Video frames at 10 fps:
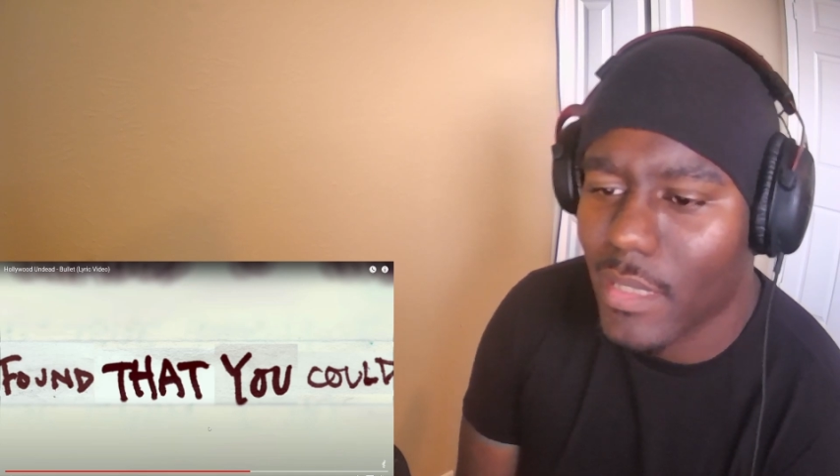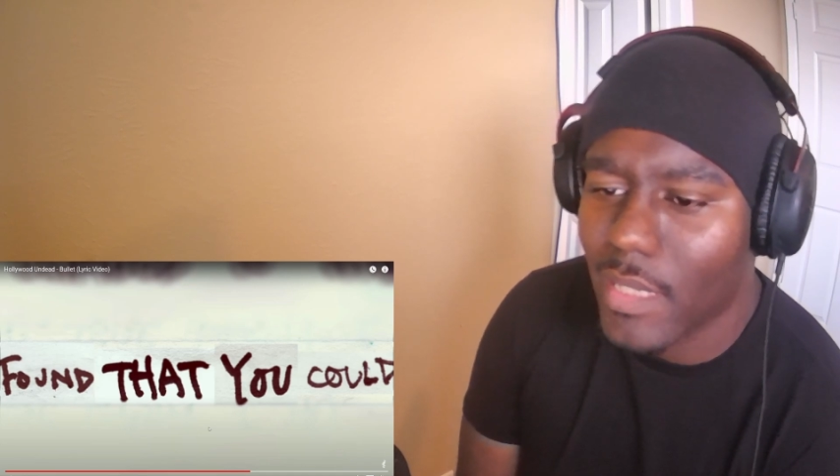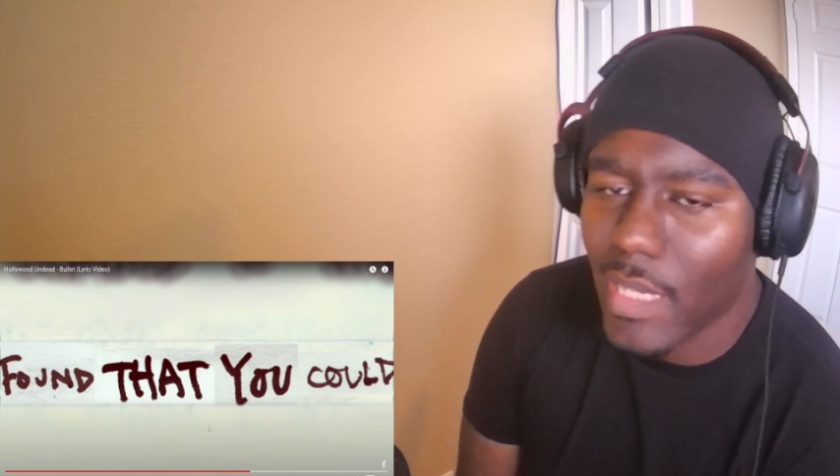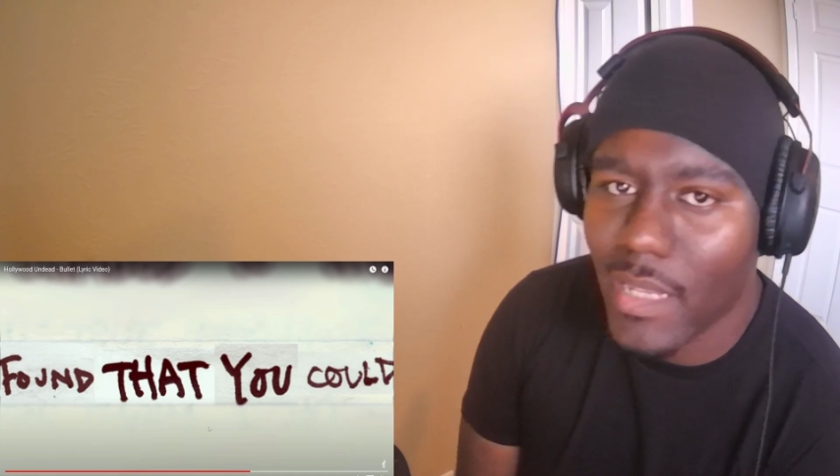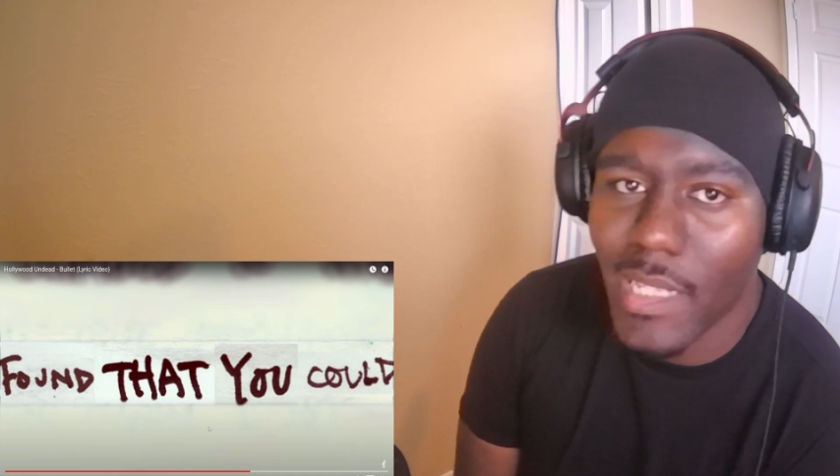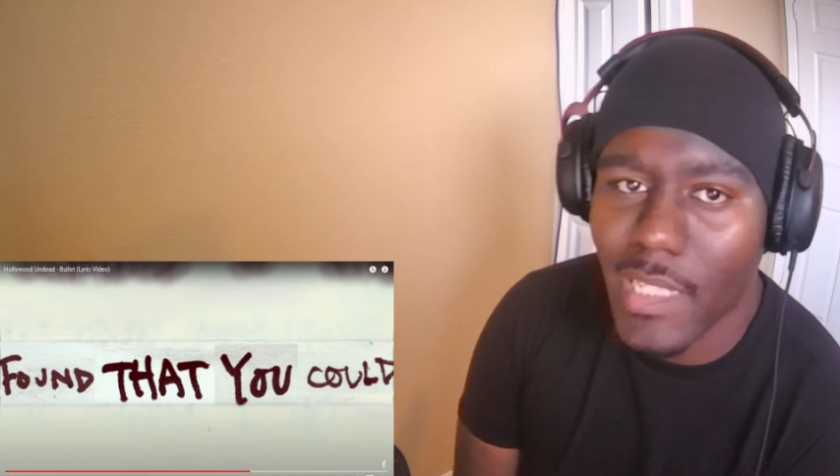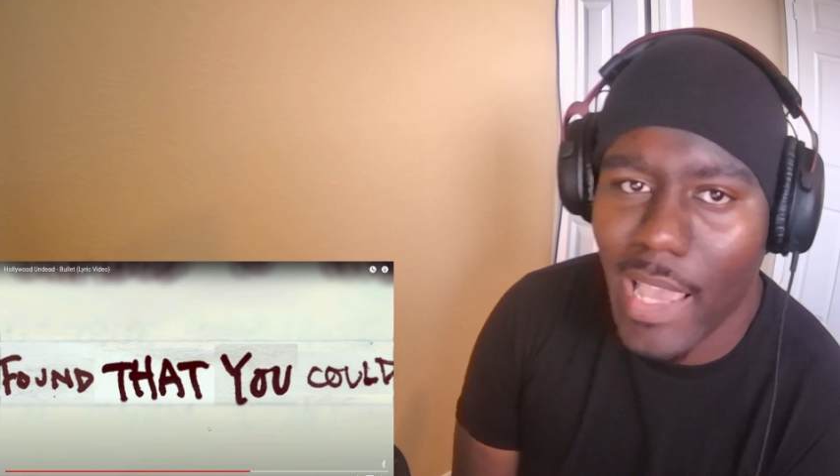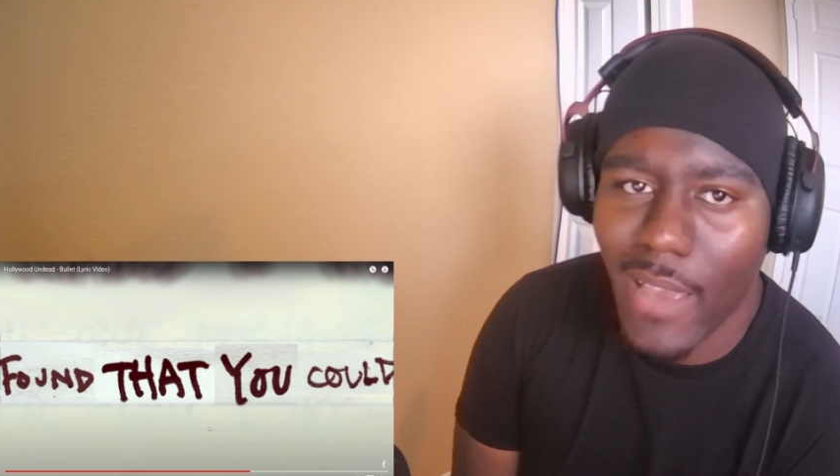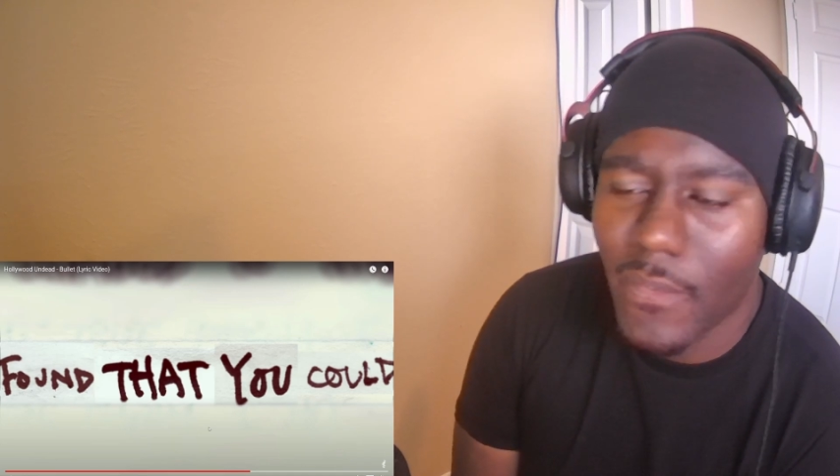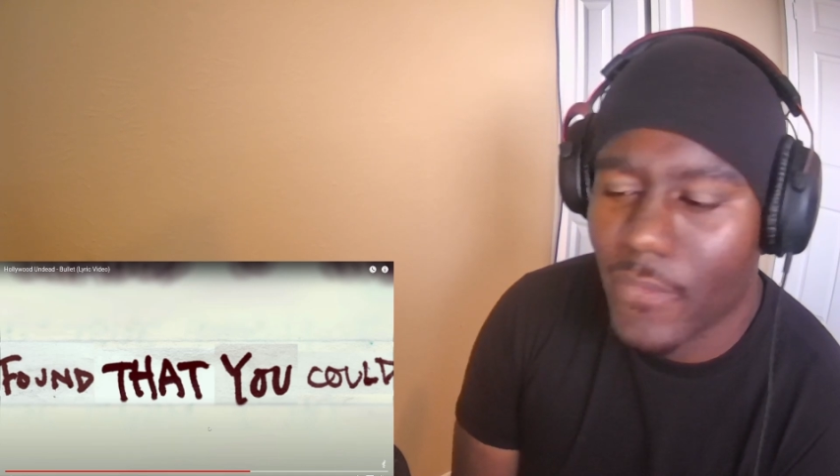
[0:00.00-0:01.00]
the kid doesn't
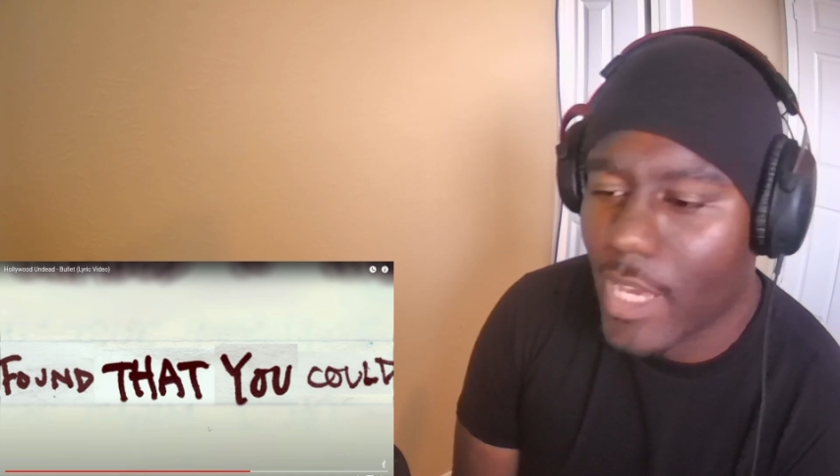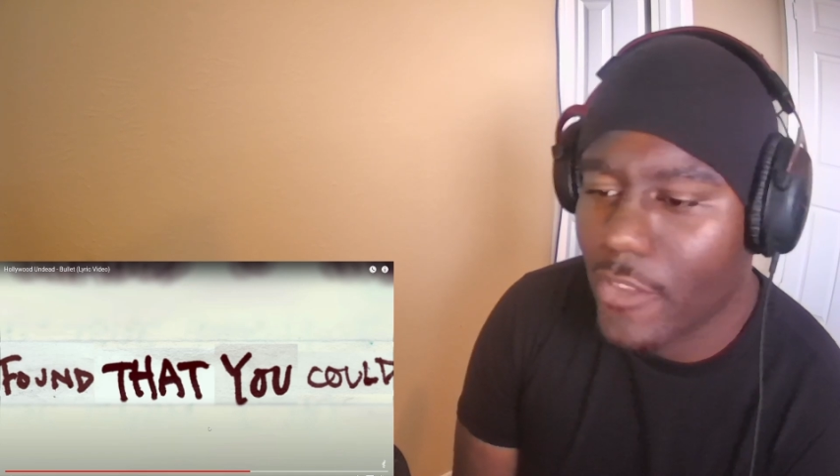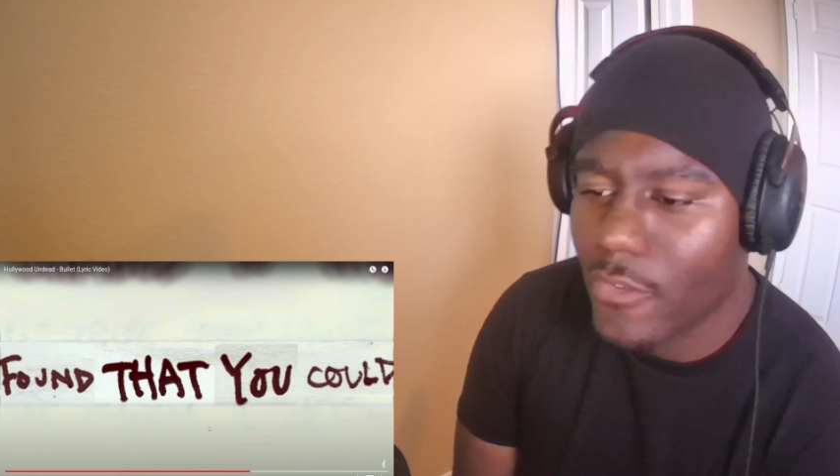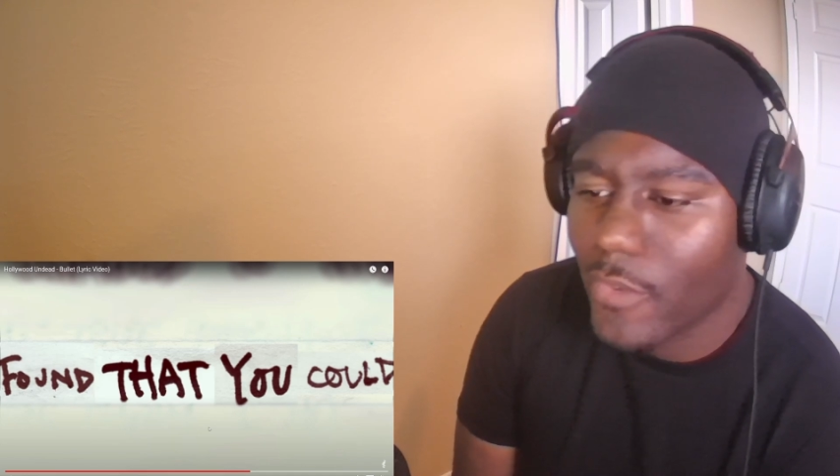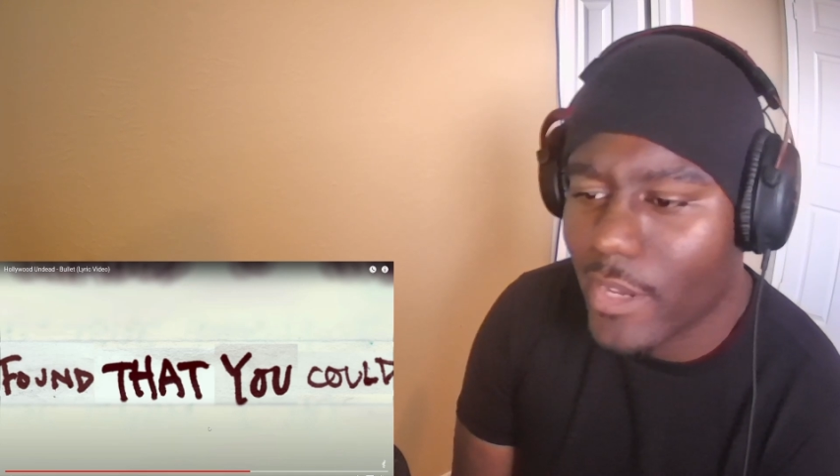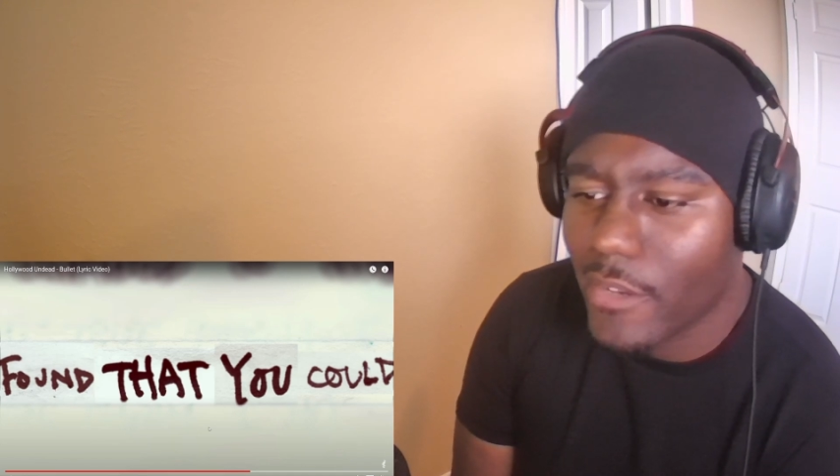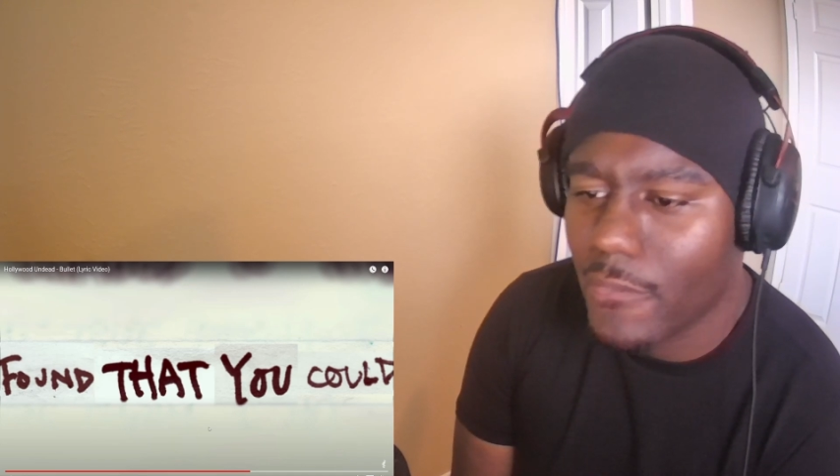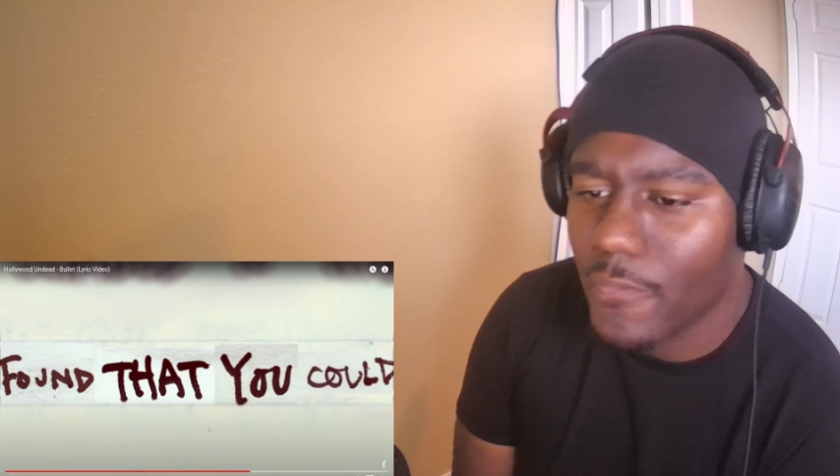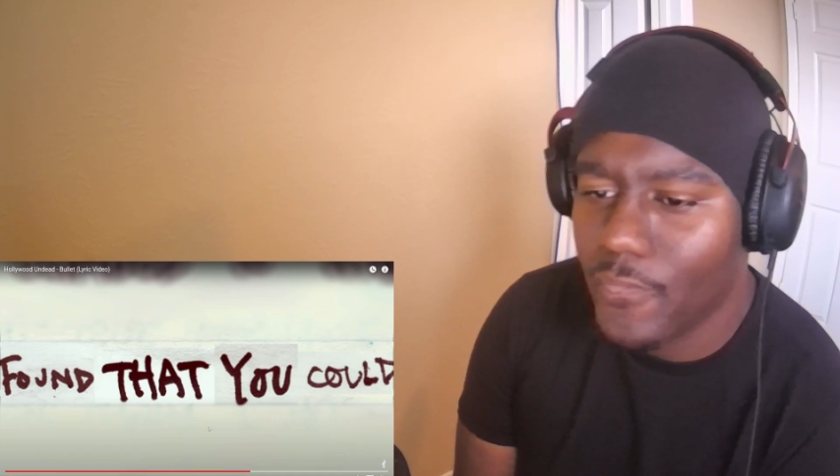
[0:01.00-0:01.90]
have a father around.